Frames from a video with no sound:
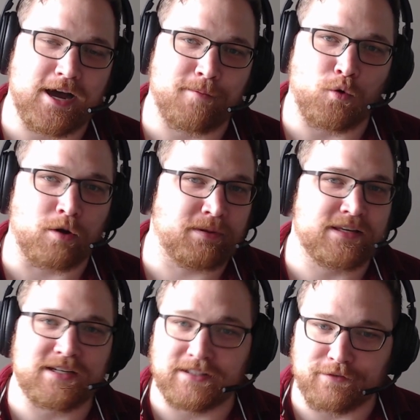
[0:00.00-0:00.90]
or
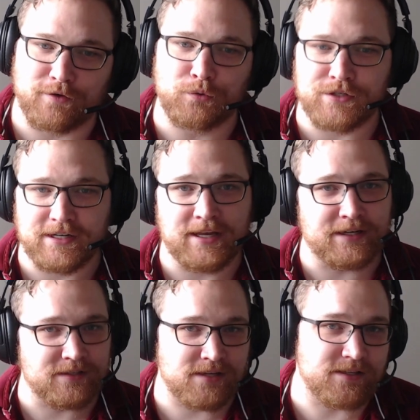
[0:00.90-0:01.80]
basically phones it
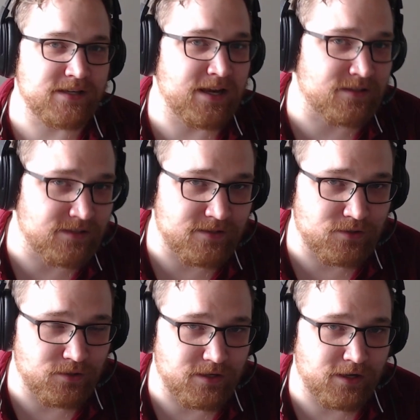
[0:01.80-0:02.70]
in and says, yes, this
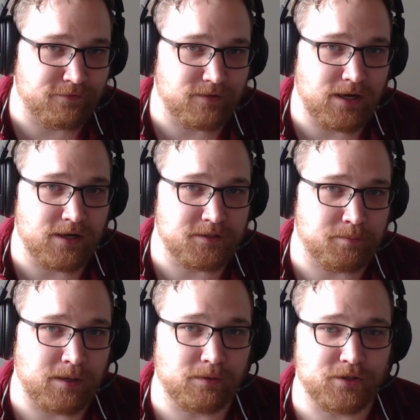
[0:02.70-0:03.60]
is good enough to
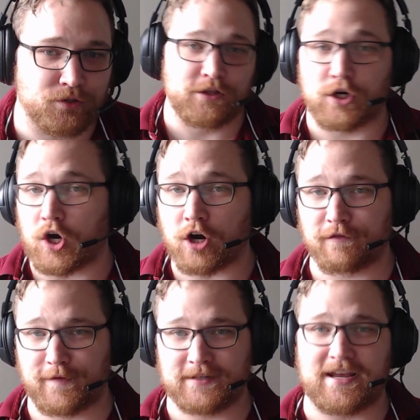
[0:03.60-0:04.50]
publish. There
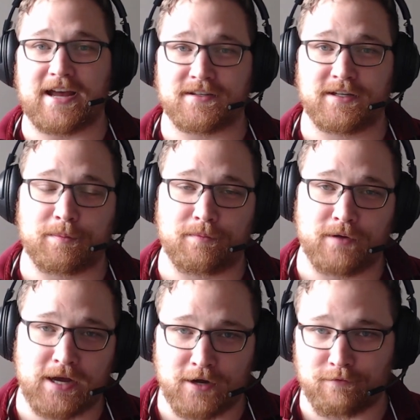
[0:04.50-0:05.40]
are fantastic
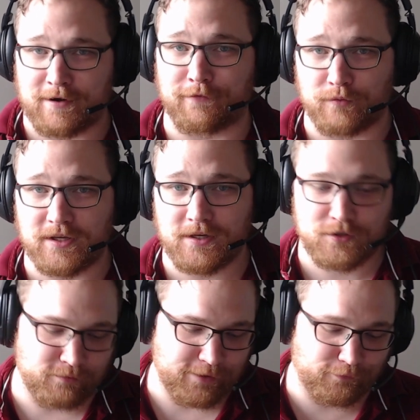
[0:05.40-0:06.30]

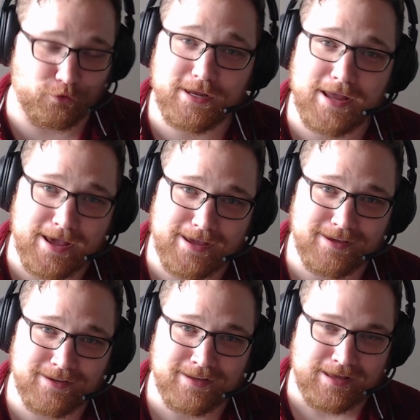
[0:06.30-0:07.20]
referees.
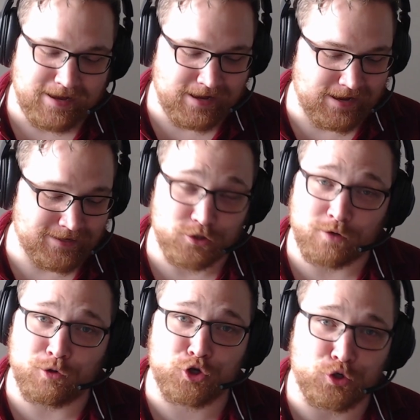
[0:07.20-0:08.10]
Referee A is
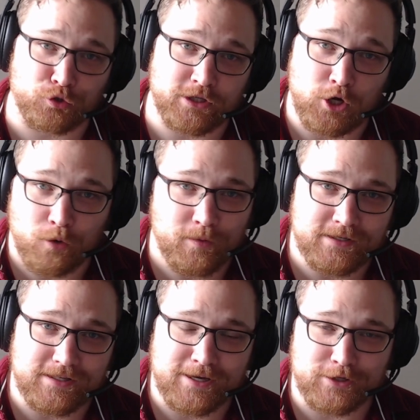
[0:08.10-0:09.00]
almost surely
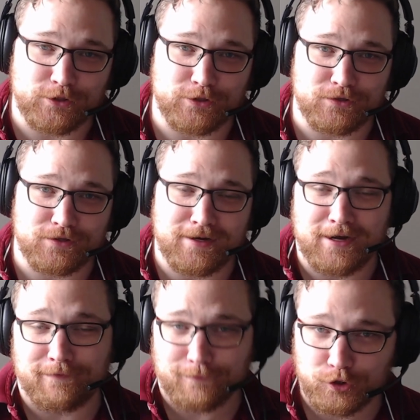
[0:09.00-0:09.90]
always the editor's
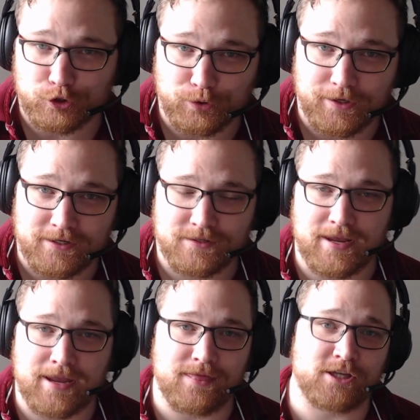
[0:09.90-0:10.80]
first choice,
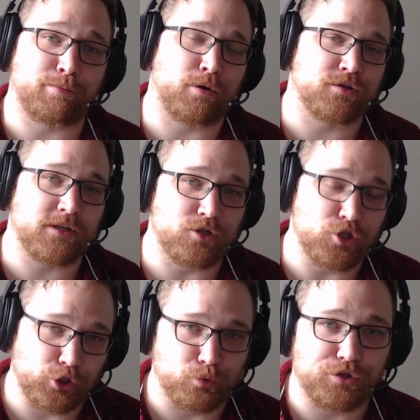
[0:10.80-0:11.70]
and this person
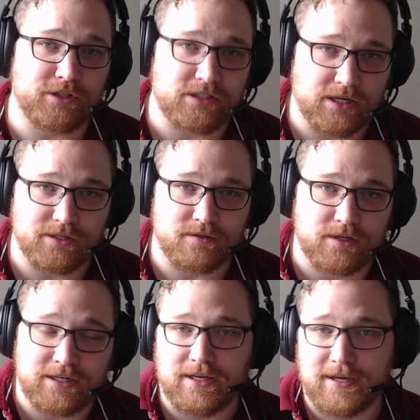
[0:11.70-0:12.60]
usually does
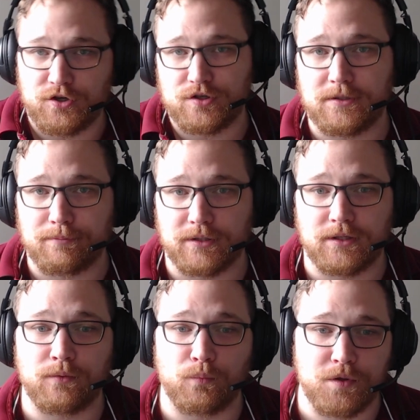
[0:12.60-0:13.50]
engage
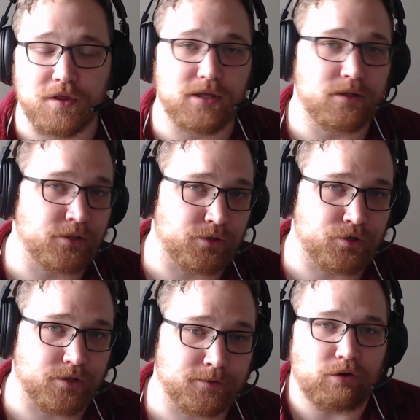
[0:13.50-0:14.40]
deeply with the
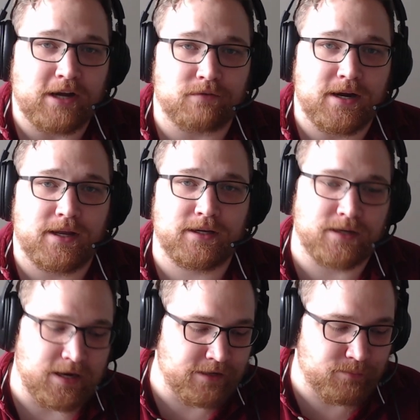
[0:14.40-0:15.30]
literature. Grant writing,
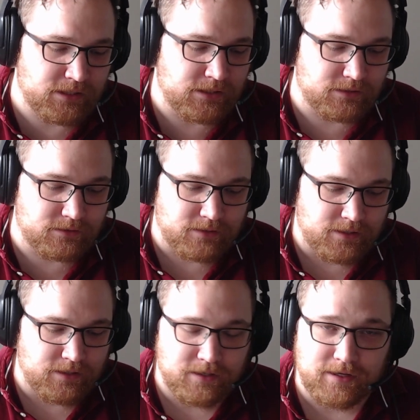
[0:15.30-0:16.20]
I mean,
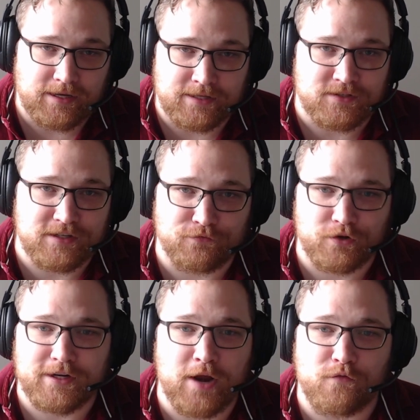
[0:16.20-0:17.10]
it's
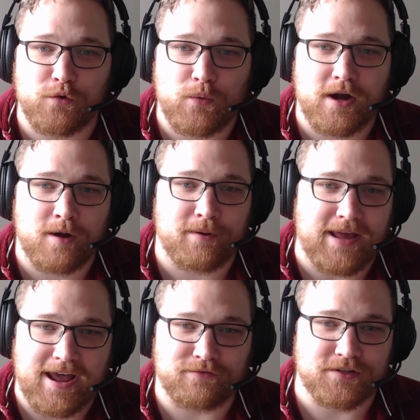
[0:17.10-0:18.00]
different everywhere, but I
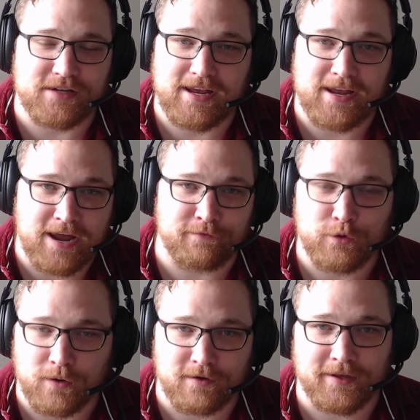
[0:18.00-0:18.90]
have to say
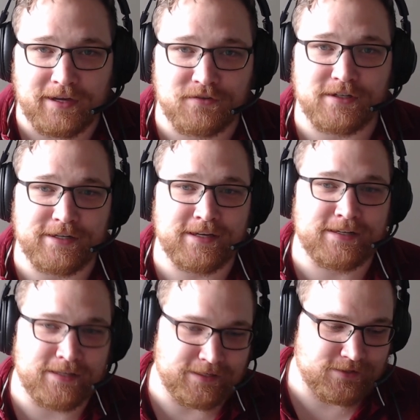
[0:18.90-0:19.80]
everywhere that I've seen it,
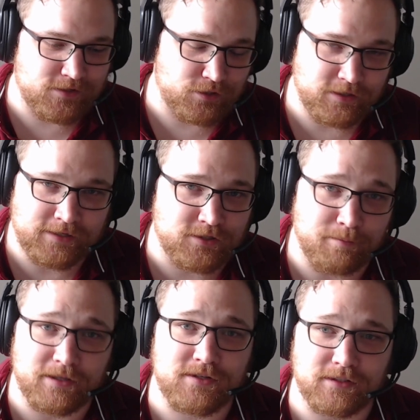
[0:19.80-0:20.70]
it's a
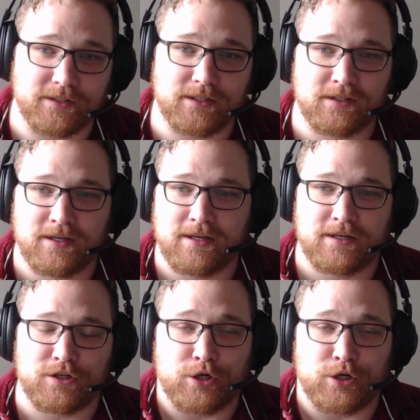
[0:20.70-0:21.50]
bit silly. You